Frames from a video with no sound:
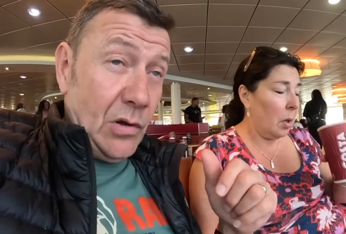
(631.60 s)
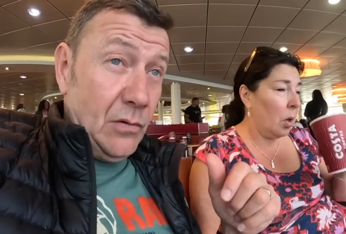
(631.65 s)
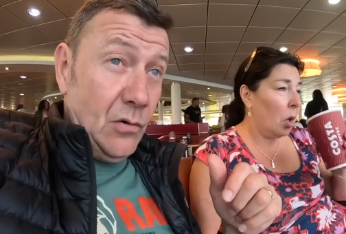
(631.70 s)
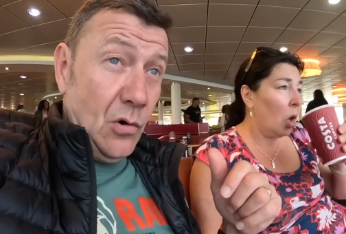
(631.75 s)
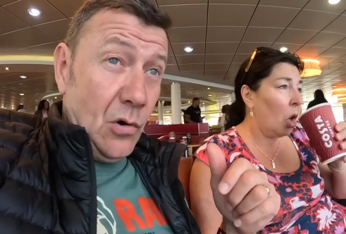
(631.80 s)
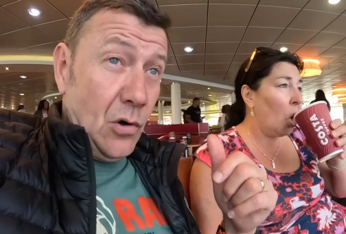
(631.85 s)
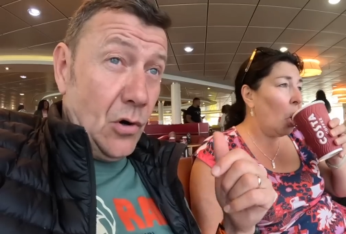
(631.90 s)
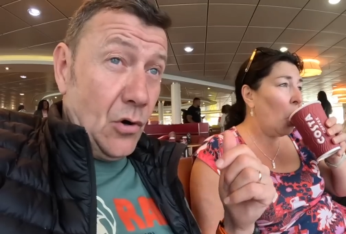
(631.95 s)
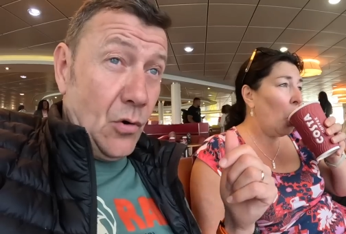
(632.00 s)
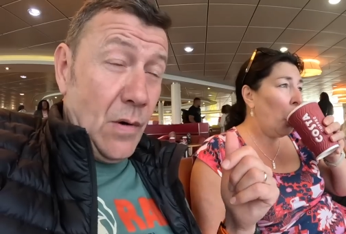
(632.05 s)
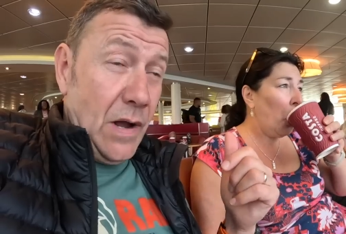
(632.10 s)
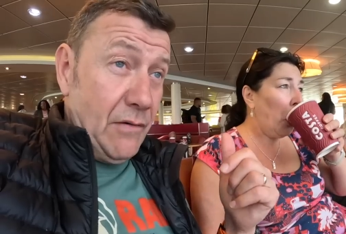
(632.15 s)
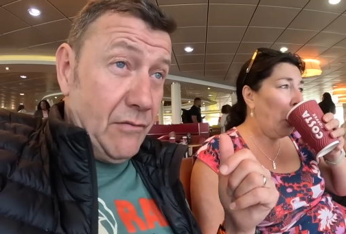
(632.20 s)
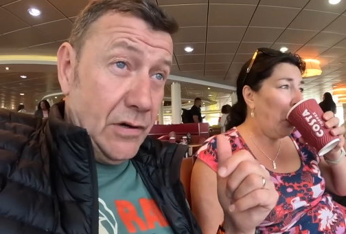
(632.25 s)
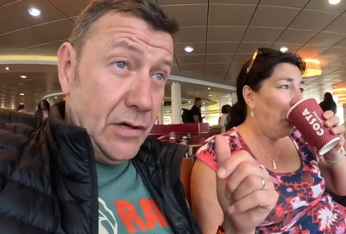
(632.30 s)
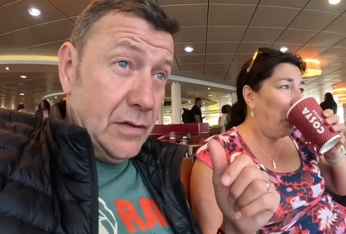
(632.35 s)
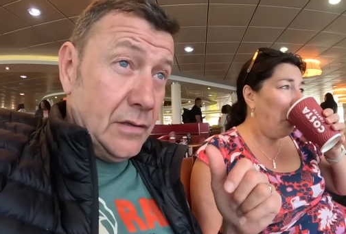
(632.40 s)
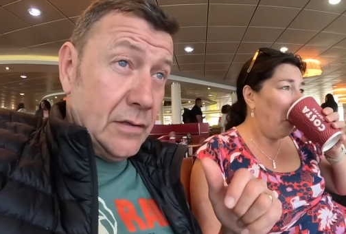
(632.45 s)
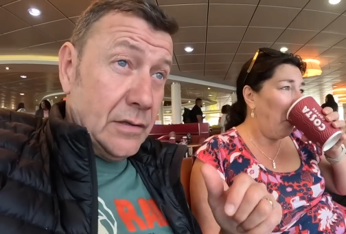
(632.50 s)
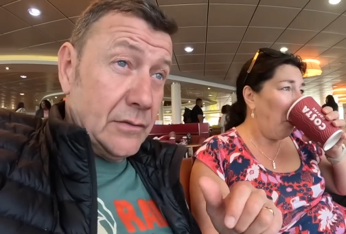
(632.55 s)
Speaker 1: Or the
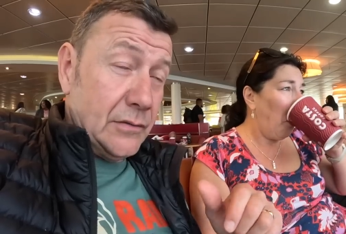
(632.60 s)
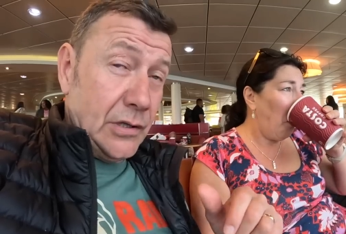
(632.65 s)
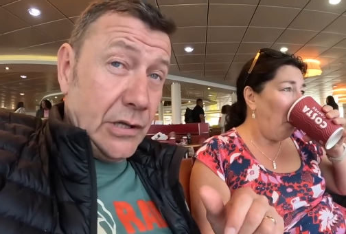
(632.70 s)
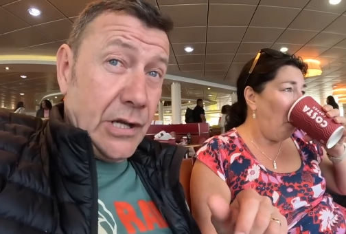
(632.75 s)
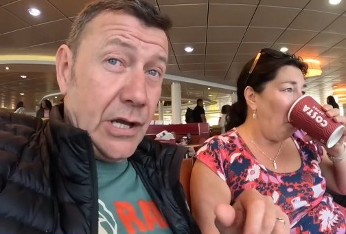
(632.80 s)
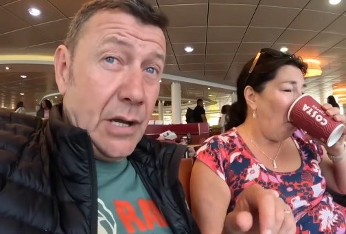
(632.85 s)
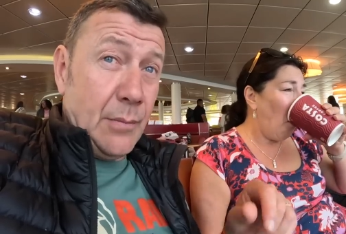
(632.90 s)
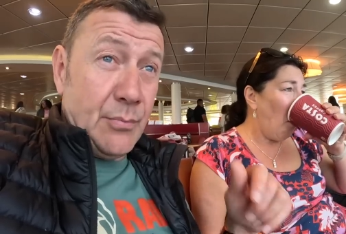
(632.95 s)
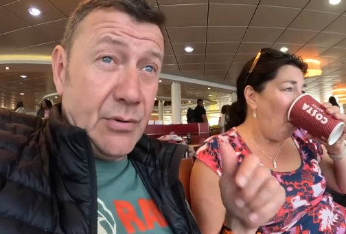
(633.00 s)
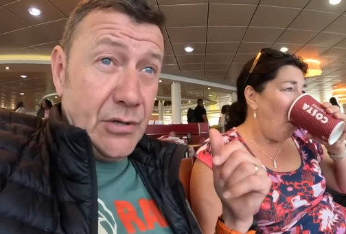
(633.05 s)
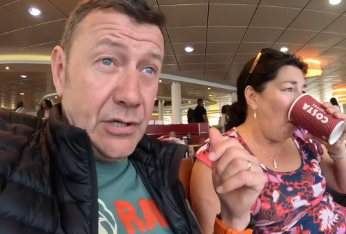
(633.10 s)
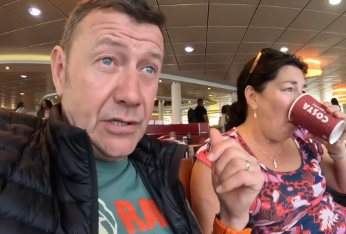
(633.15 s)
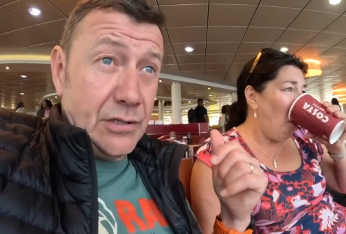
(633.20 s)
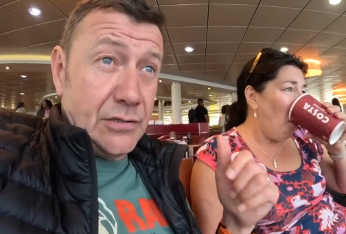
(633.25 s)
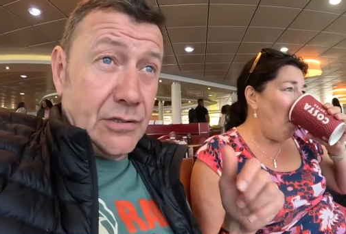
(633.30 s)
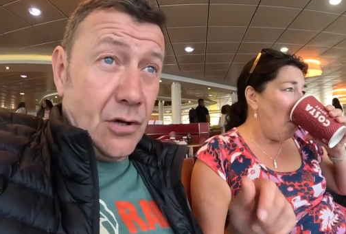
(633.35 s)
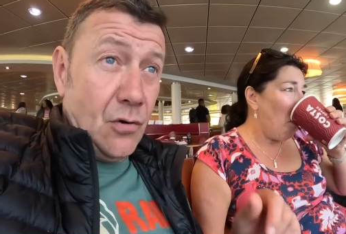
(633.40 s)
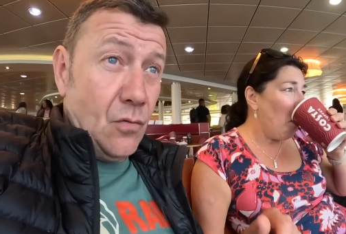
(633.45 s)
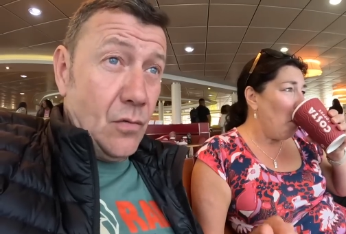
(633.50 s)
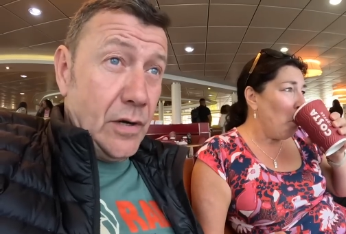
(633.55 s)
weather, they can't
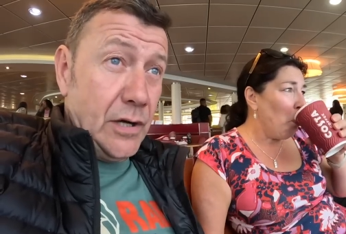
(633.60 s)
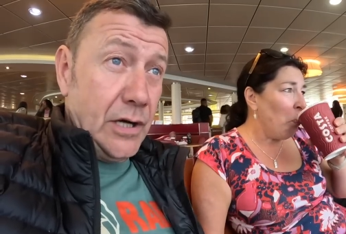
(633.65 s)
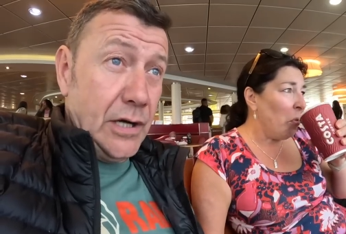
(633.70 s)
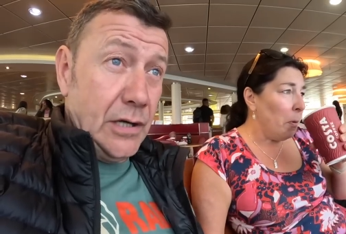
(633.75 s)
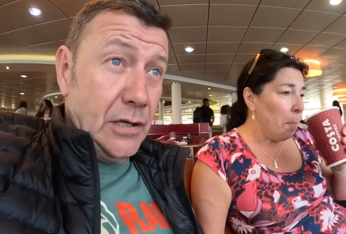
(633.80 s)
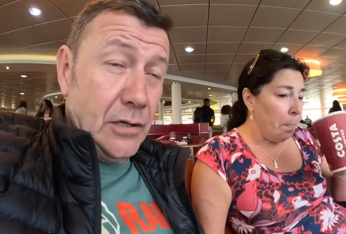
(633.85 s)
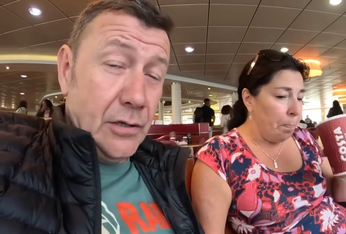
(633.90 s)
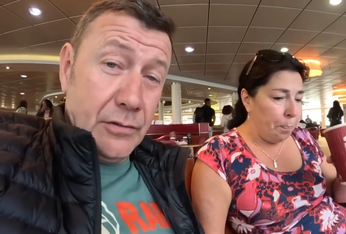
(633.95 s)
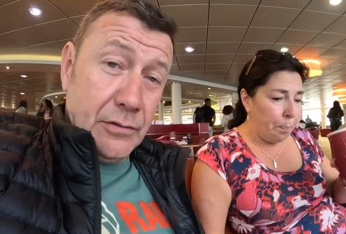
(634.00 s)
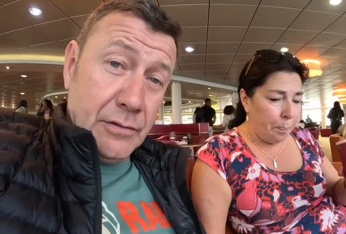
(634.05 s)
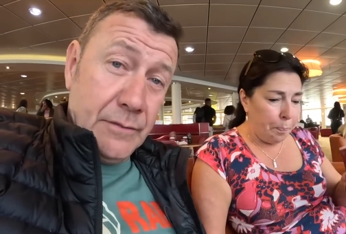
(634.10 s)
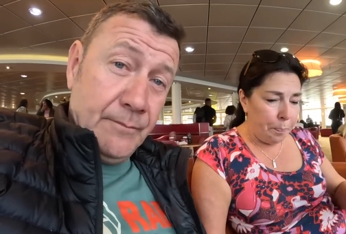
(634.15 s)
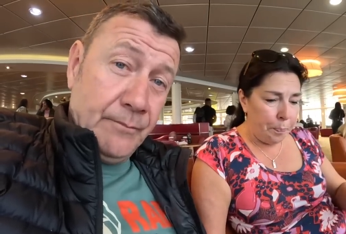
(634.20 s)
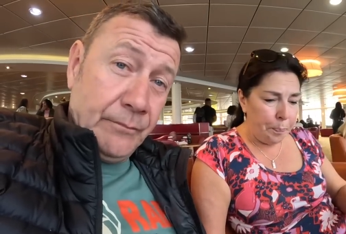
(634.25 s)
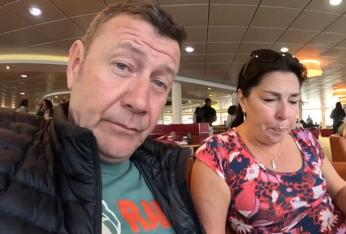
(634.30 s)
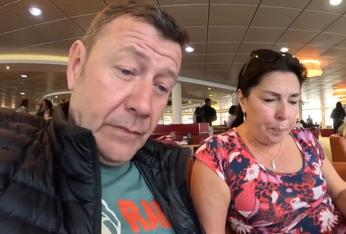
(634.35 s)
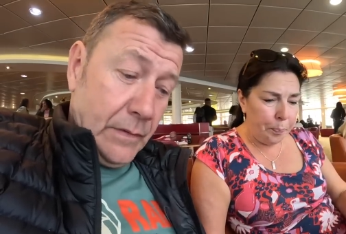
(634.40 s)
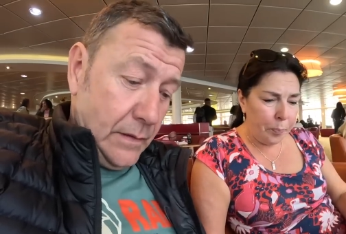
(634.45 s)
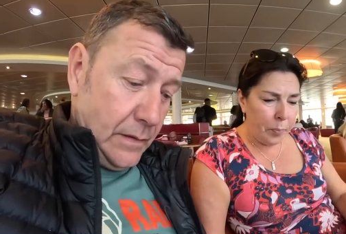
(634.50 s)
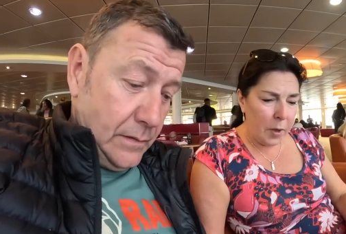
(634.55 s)
predict out in England.
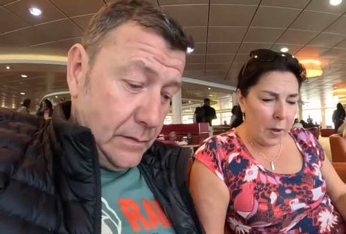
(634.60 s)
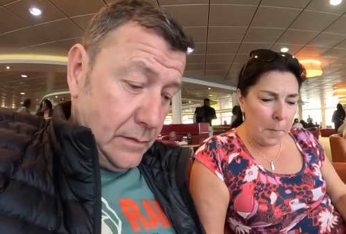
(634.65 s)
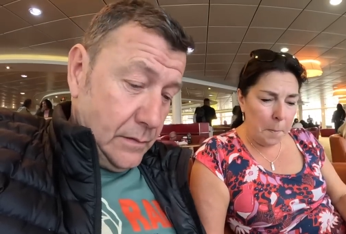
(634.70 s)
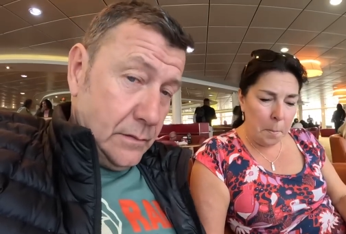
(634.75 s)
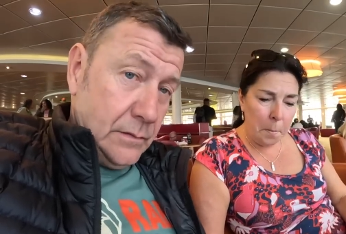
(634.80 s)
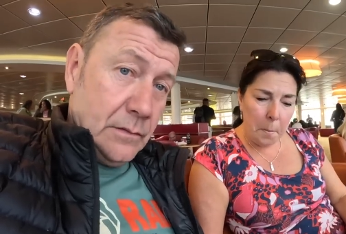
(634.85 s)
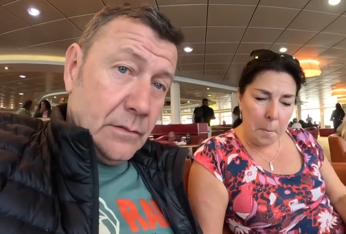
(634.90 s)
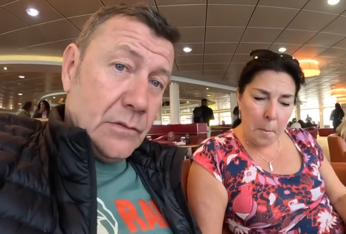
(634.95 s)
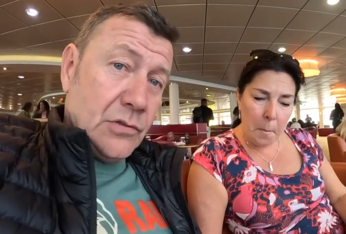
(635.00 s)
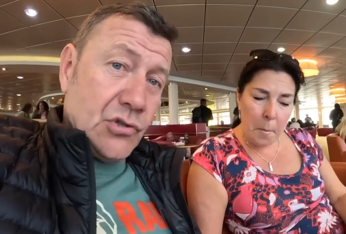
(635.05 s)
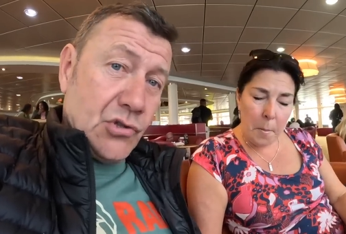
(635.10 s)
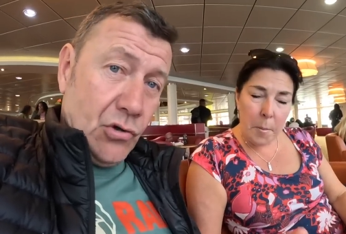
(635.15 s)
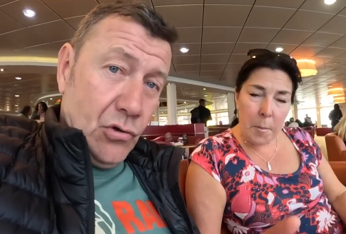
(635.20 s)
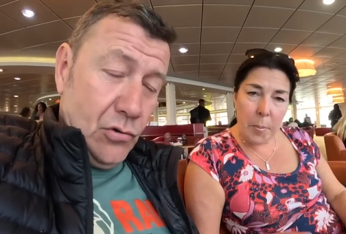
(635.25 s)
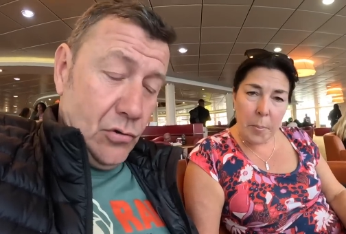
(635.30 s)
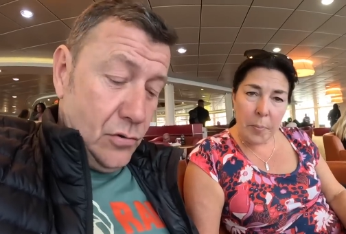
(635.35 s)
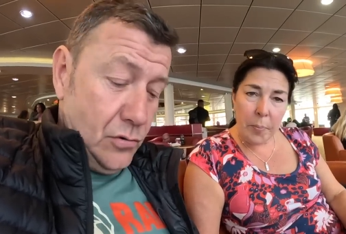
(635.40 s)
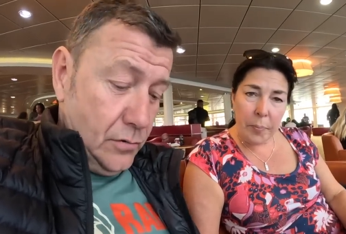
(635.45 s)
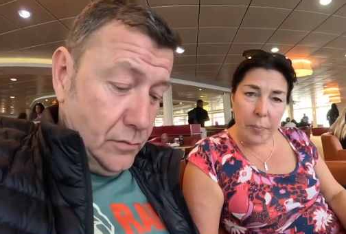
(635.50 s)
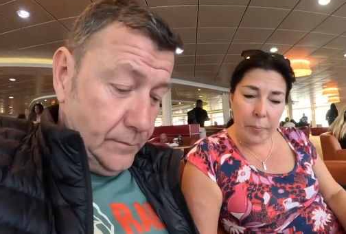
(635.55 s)
So,